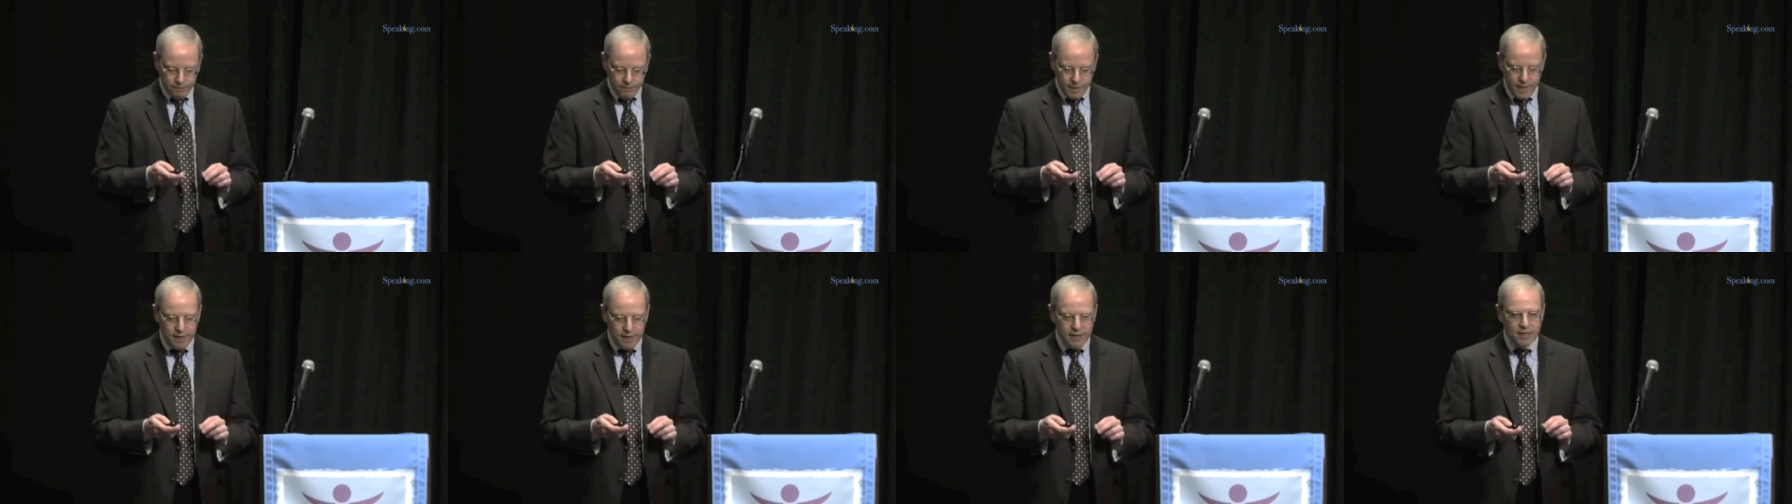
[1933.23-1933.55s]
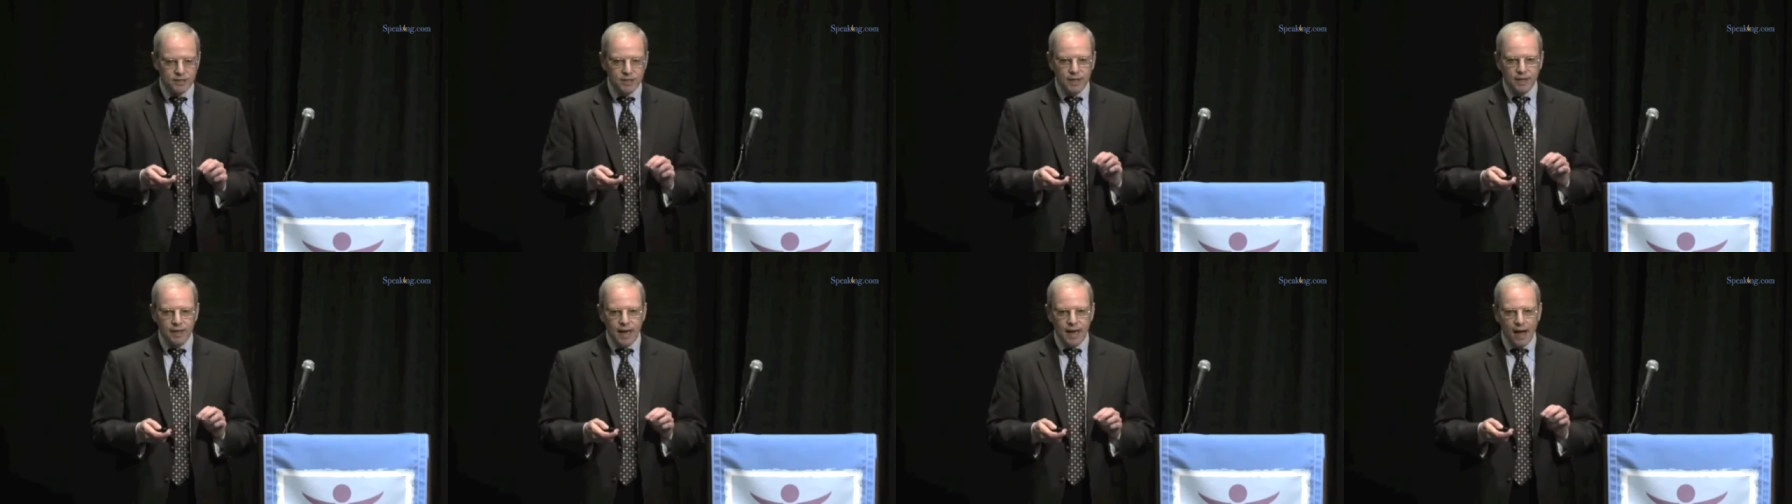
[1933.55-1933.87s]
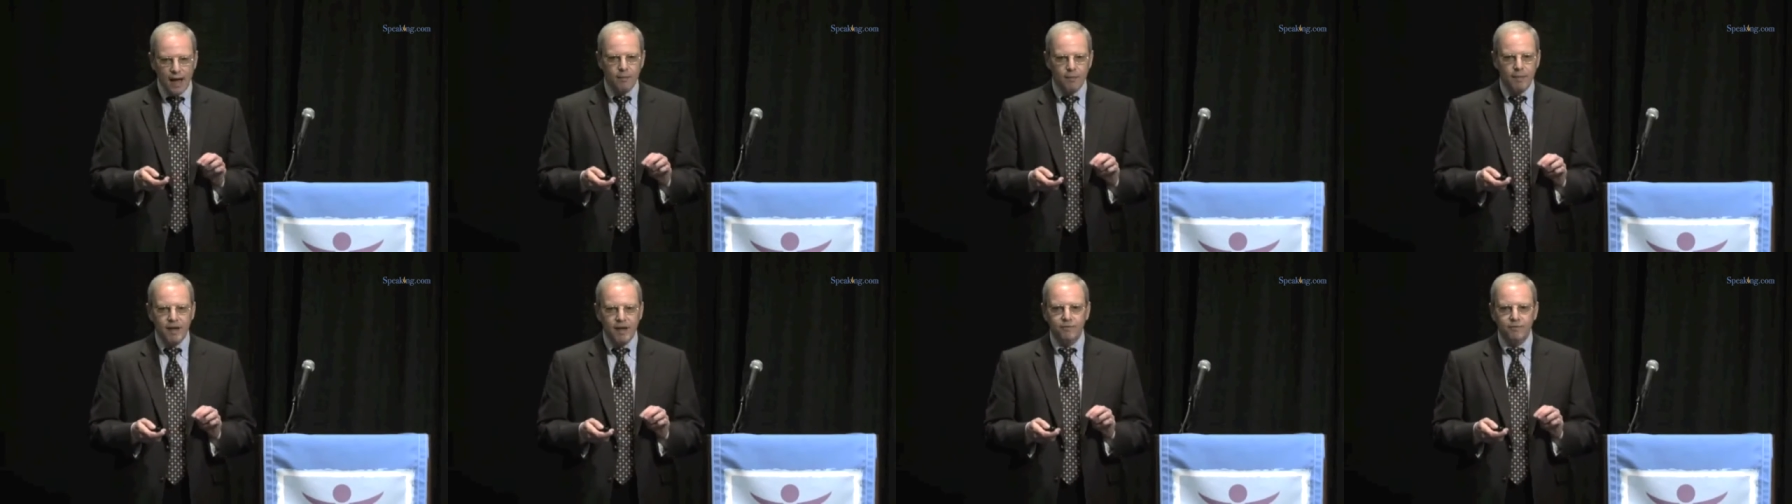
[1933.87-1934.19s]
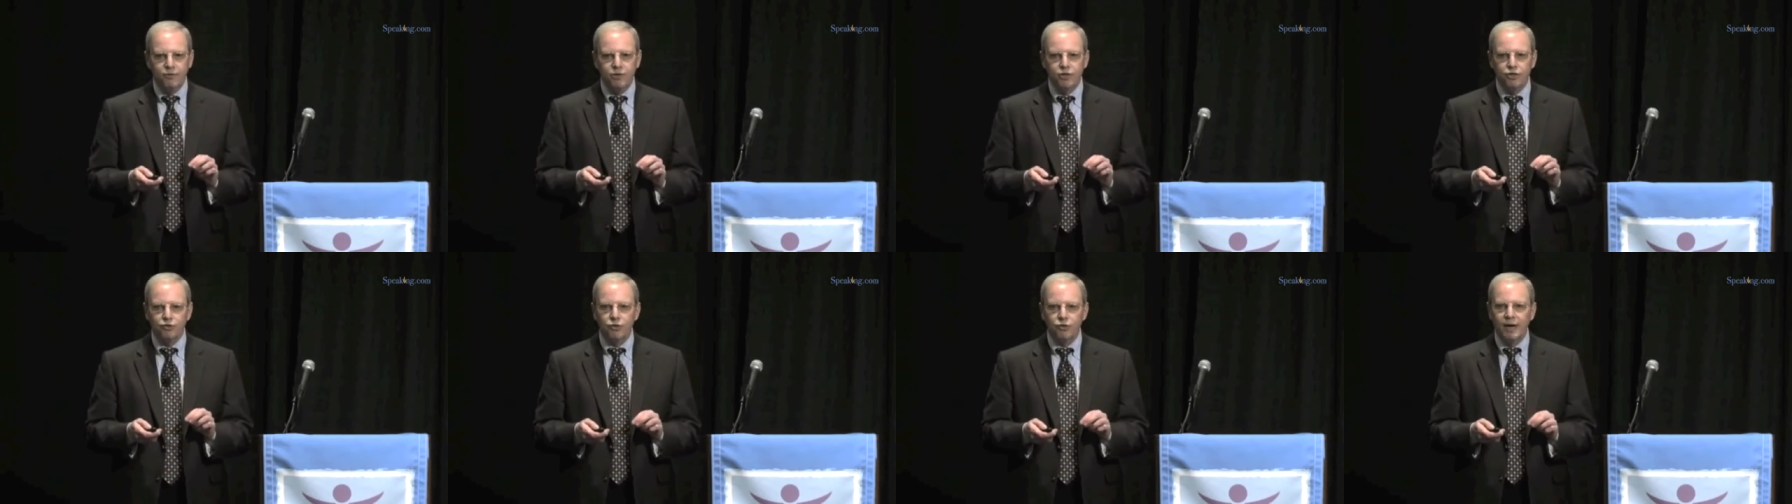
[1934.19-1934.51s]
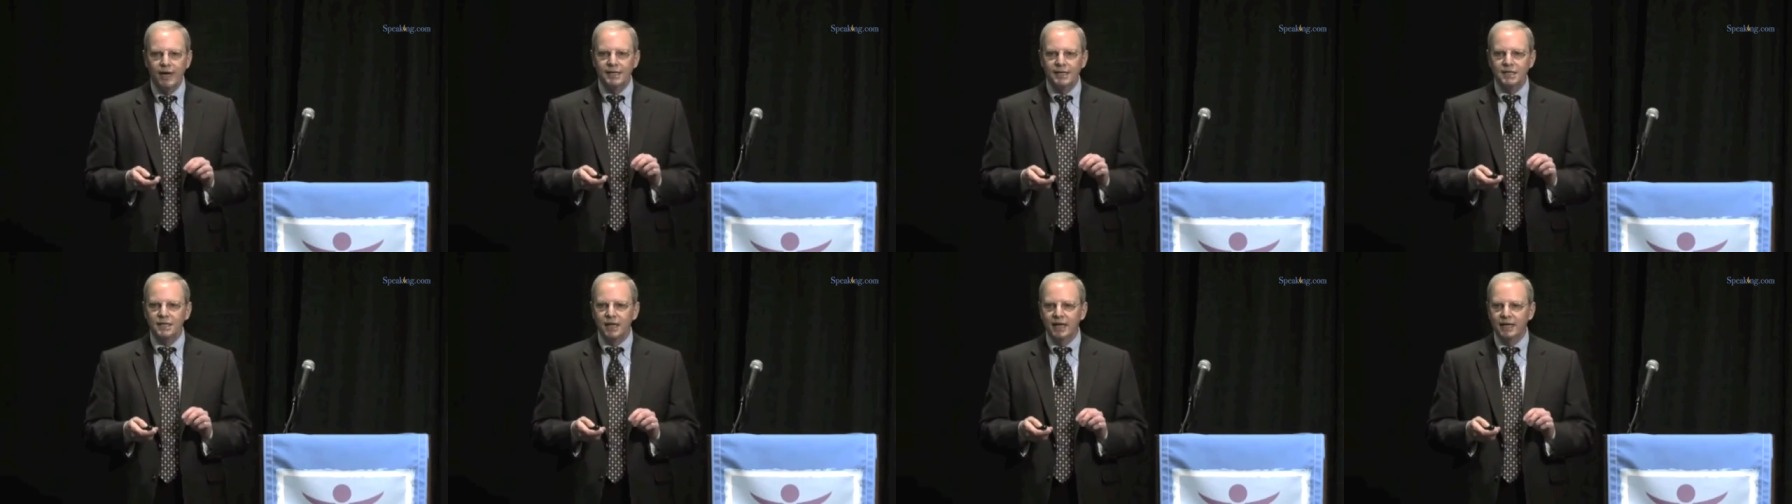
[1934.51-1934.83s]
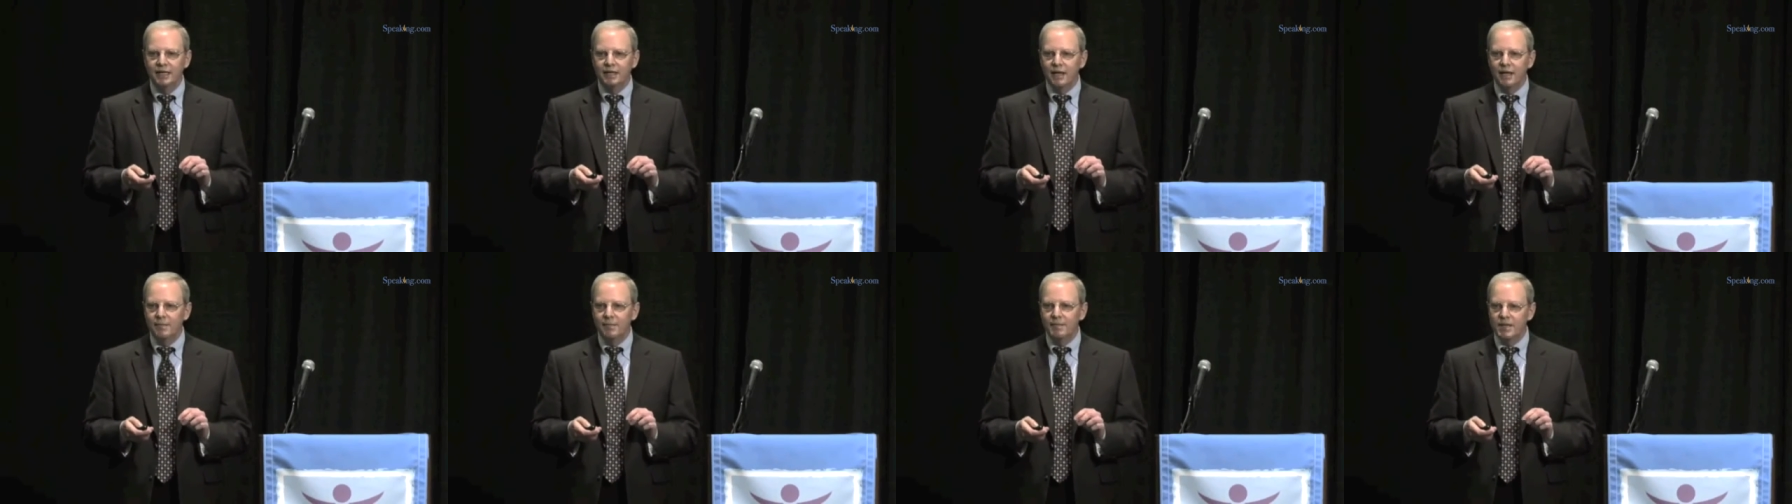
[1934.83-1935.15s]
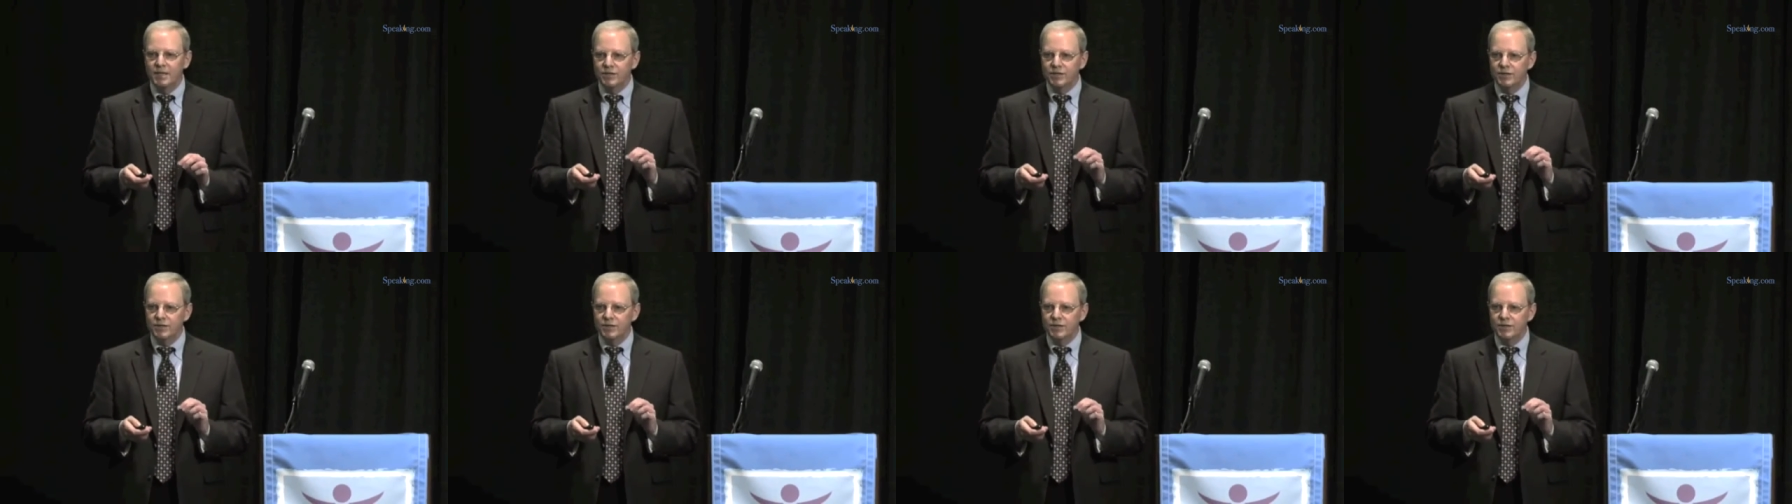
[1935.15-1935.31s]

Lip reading: And they said, how about if we translate them into